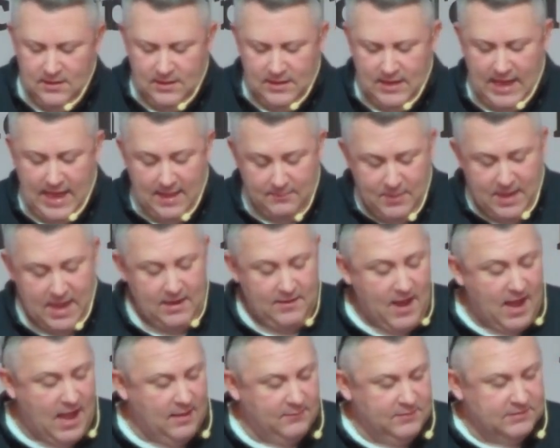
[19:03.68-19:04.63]
I'm
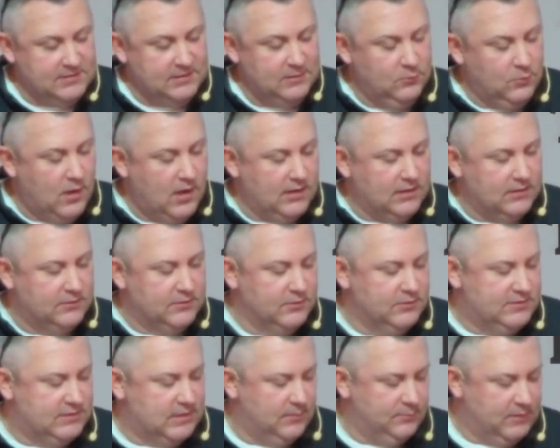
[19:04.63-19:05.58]
obviously walking through
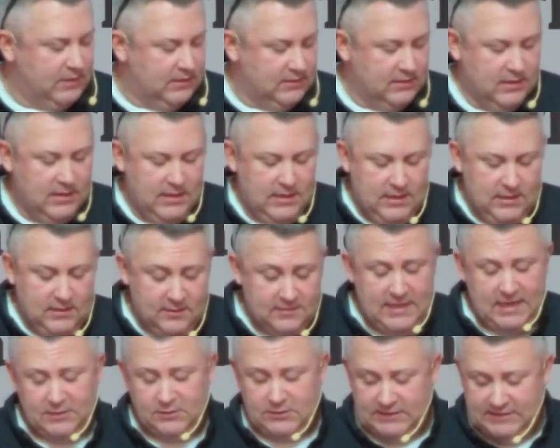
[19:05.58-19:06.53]
something. There's
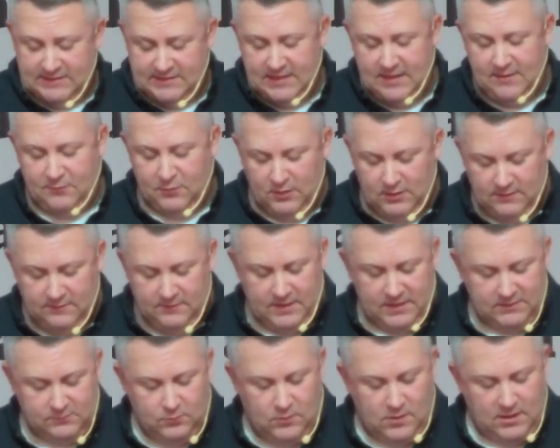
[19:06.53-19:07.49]
actually several of
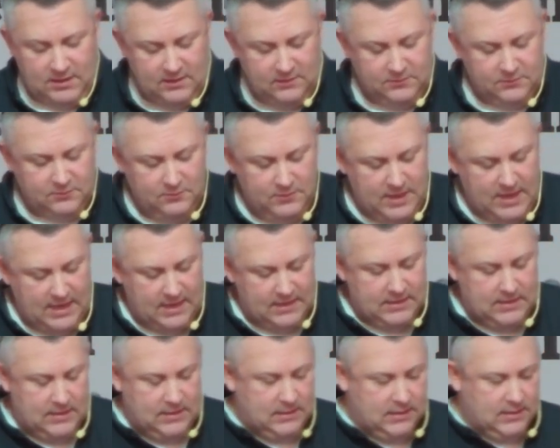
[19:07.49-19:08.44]
us walking through that
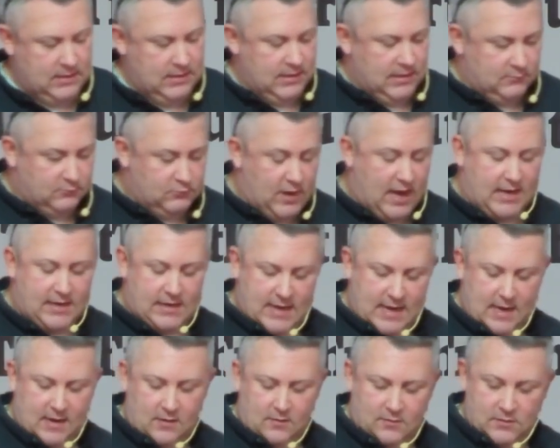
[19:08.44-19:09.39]
right
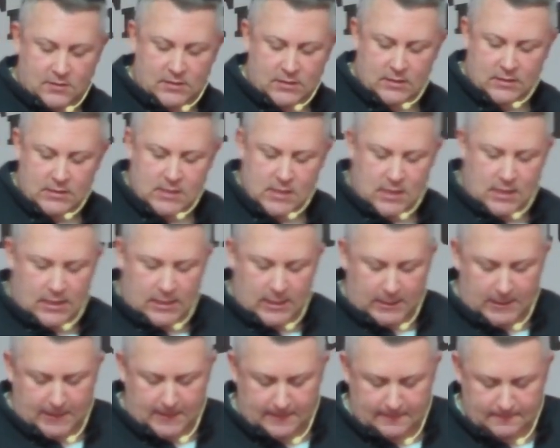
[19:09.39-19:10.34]
now.
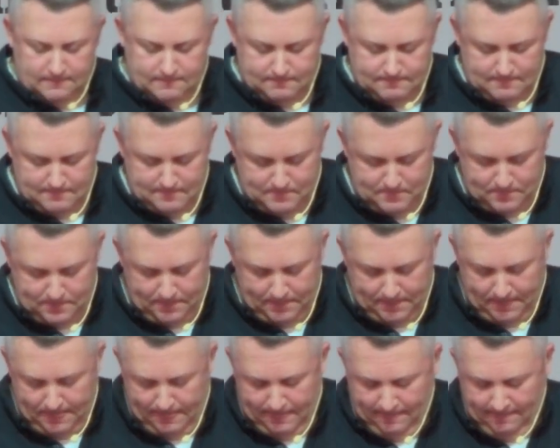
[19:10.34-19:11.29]
Um,
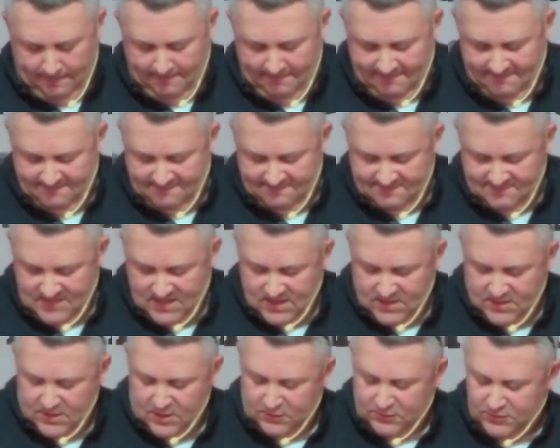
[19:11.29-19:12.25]

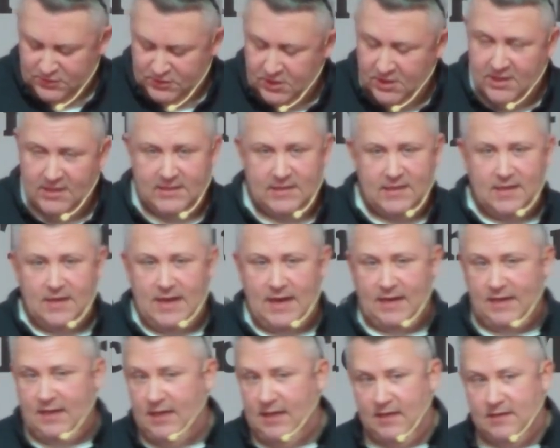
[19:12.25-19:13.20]
there's good that I
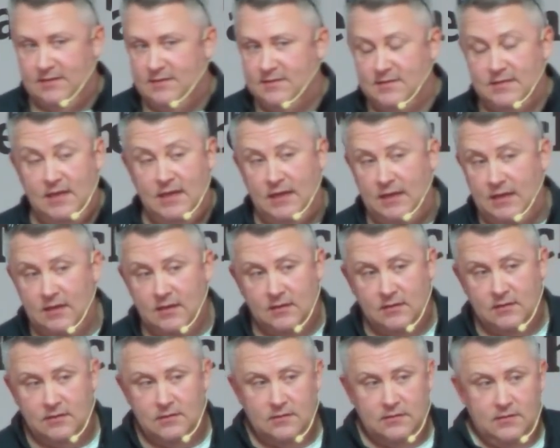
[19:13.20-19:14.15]
can't see
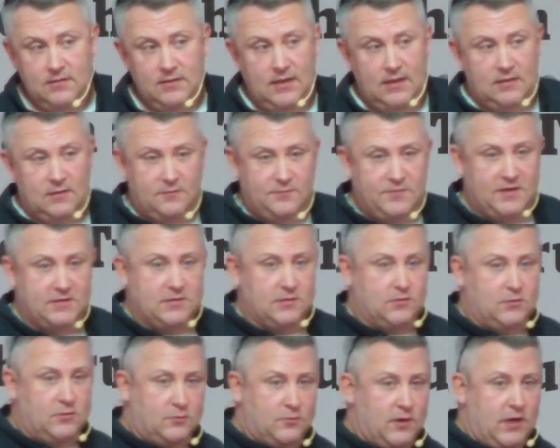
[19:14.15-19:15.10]
in the
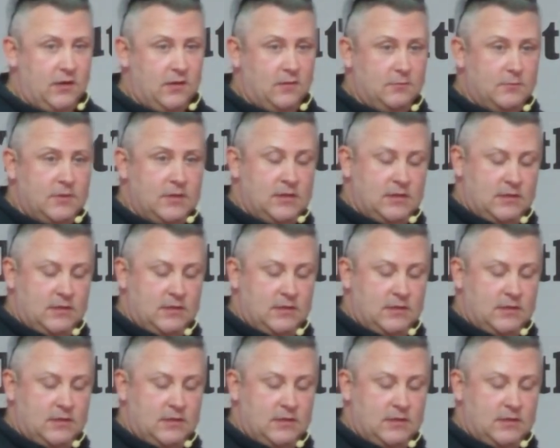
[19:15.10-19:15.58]
physical realm.